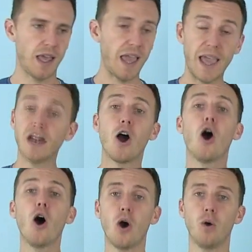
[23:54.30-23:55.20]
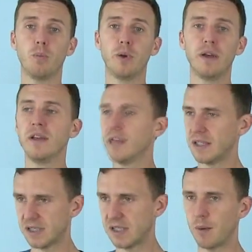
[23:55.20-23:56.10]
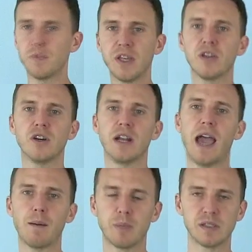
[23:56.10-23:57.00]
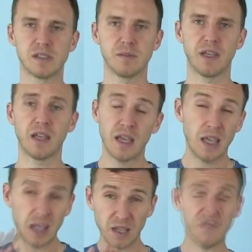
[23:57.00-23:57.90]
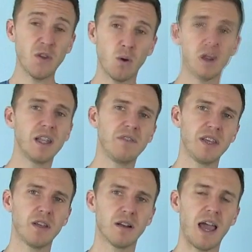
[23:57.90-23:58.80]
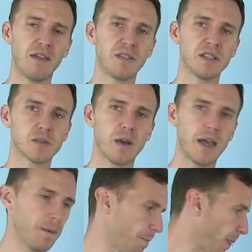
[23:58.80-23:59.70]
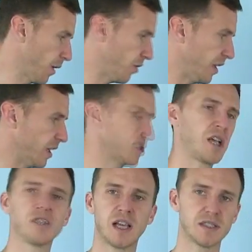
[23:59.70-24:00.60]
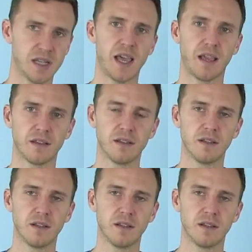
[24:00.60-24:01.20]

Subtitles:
and hope that something good happens to me. If you're living your life this way, you need to change that today.